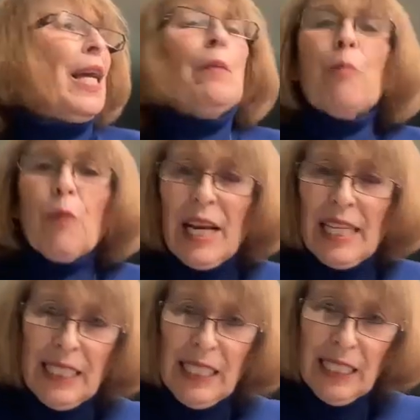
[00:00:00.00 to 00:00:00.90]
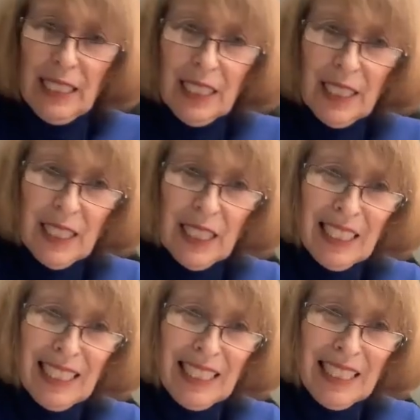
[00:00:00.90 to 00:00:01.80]
embraced
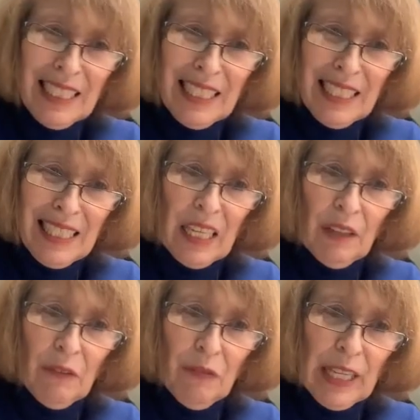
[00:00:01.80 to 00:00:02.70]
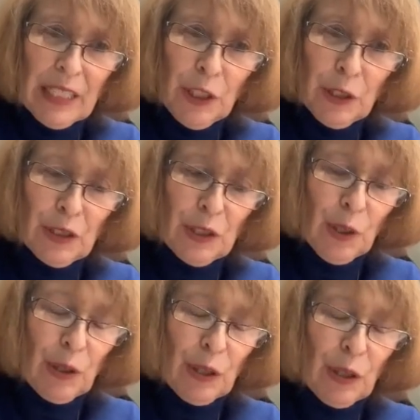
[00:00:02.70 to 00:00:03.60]
that
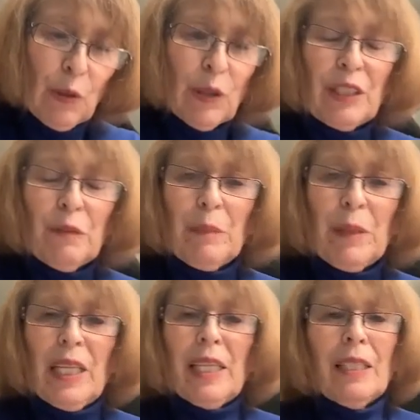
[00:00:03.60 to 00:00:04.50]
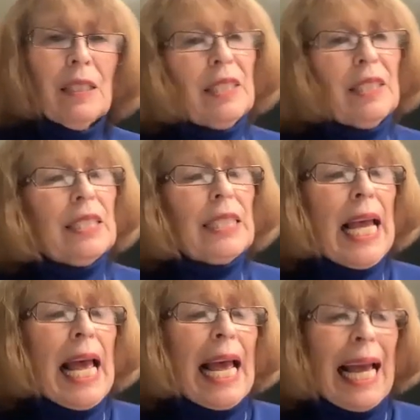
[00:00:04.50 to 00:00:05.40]
infections are the cause of many illnesses.
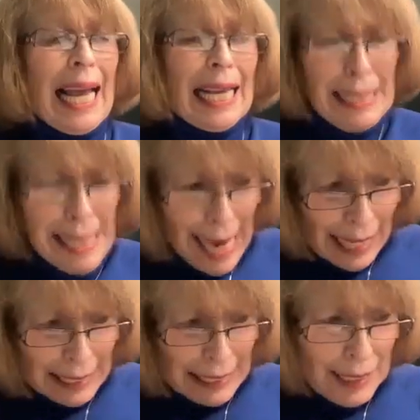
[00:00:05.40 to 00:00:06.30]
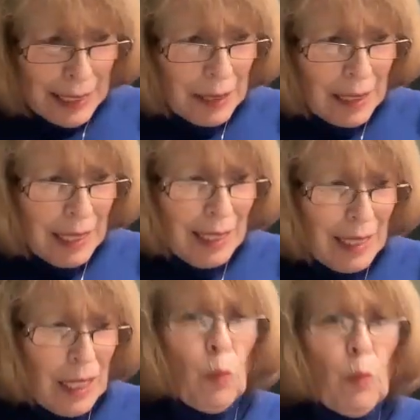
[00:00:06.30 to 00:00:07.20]
And yet,
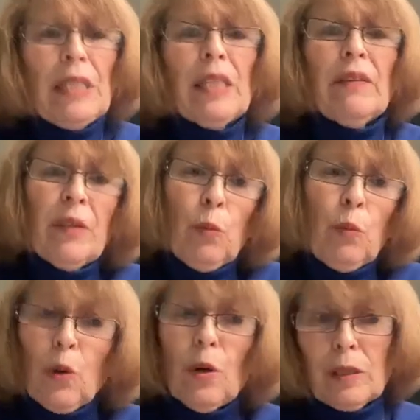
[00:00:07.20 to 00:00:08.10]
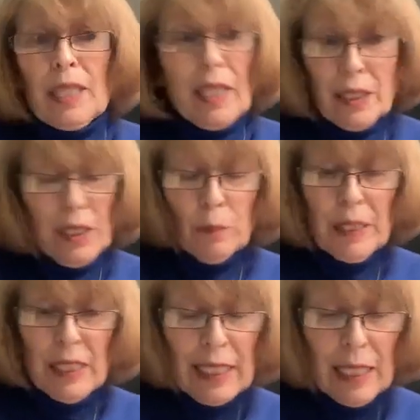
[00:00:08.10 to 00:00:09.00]
we live in a world, and I assume
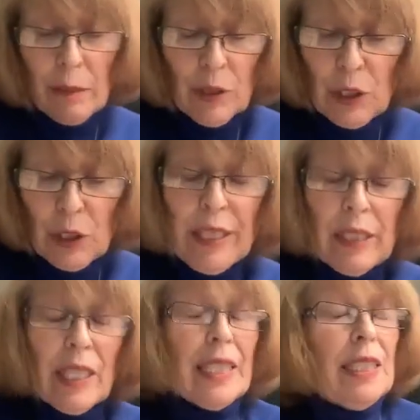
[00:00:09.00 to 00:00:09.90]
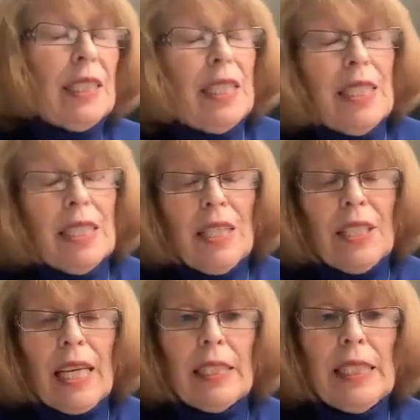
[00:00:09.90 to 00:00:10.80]
it's the same in Australia as it is in the
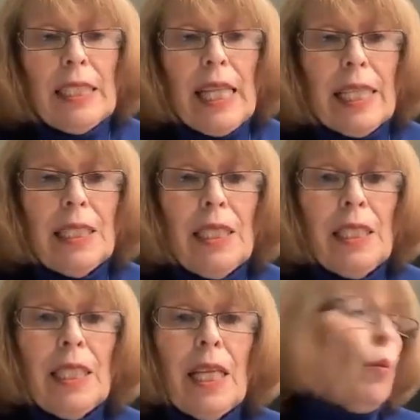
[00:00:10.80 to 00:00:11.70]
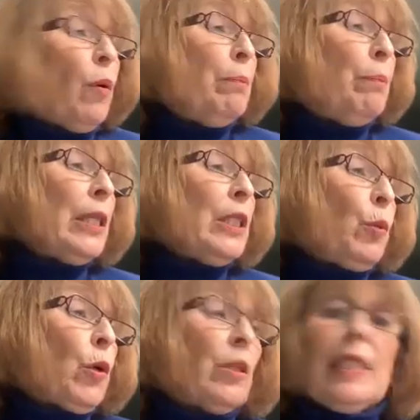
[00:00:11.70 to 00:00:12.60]
United States, where the
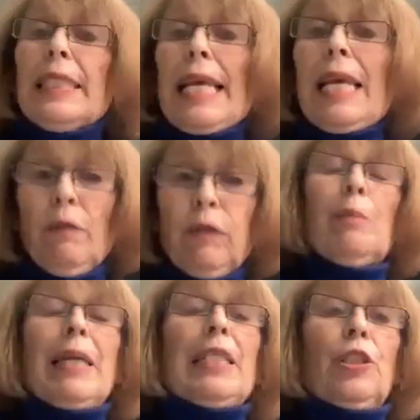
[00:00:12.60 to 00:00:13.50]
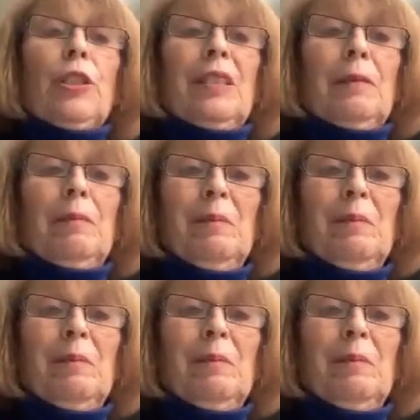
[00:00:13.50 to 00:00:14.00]
buzzword is inflammation.